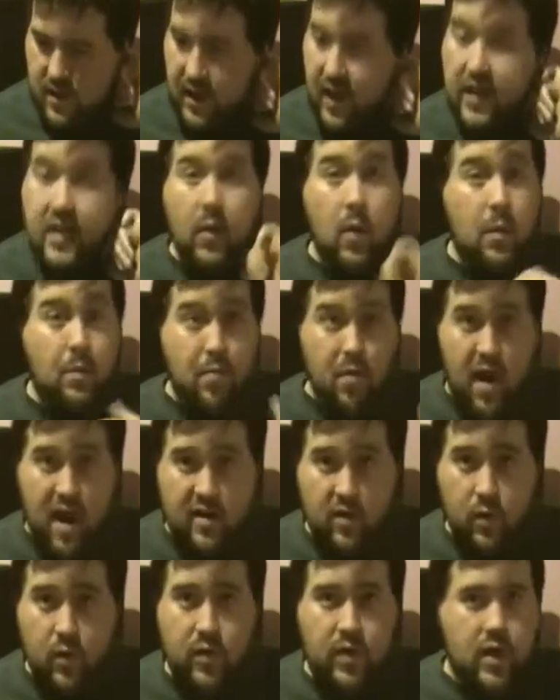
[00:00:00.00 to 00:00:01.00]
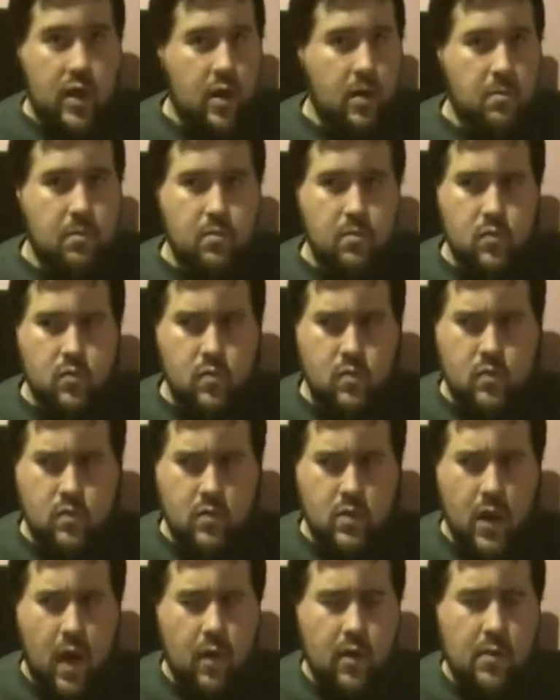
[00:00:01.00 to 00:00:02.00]
Again, they went practical with him.
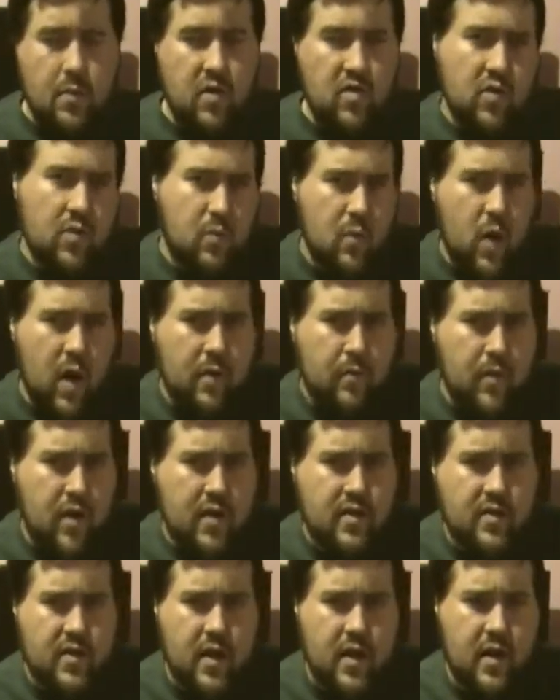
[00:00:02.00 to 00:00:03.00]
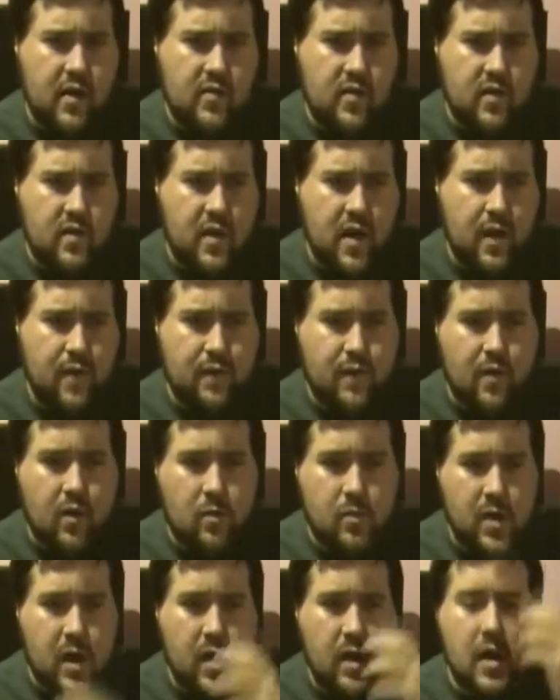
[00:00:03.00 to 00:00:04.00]
Not really much in the way of prosthetics aside
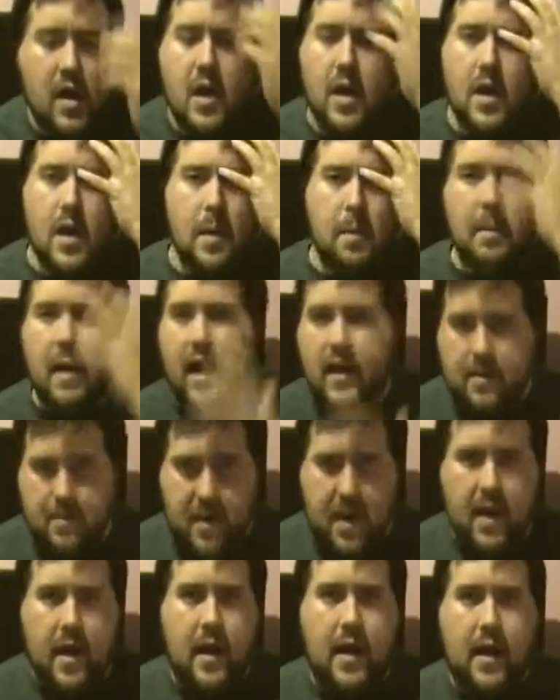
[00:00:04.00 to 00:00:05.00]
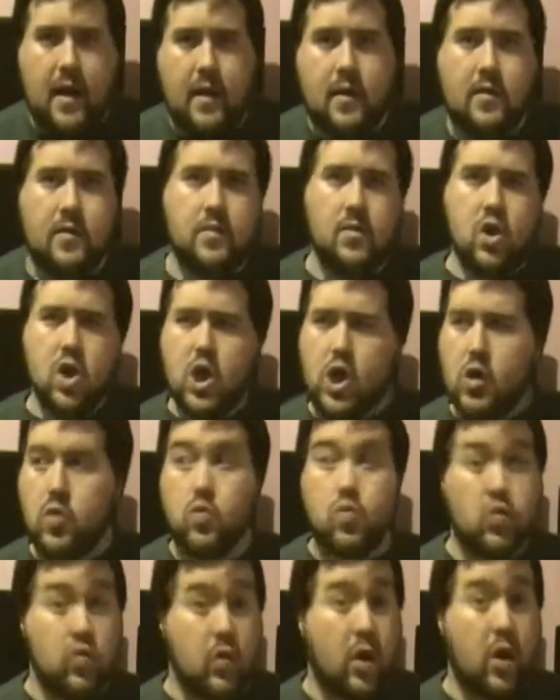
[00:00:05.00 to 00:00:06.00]
from body paint and
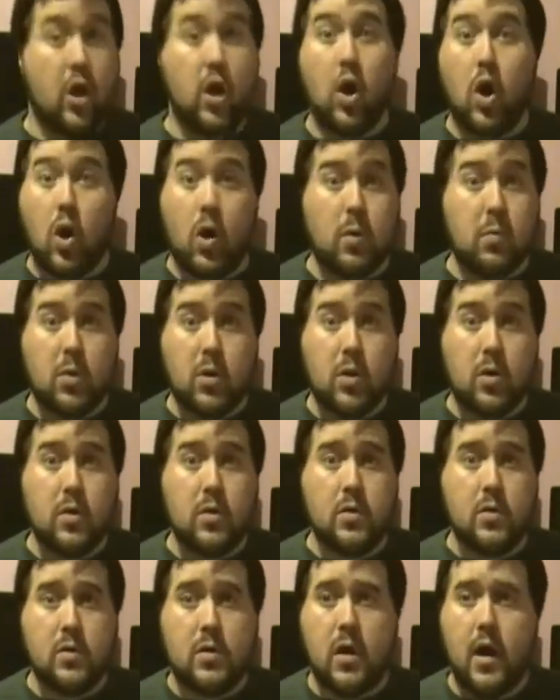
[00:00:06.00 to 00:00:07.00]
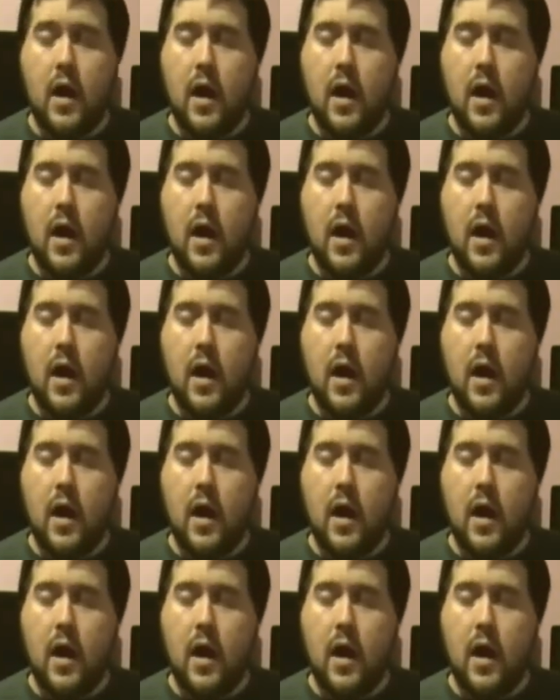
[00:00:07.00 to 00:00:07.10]
really good armor.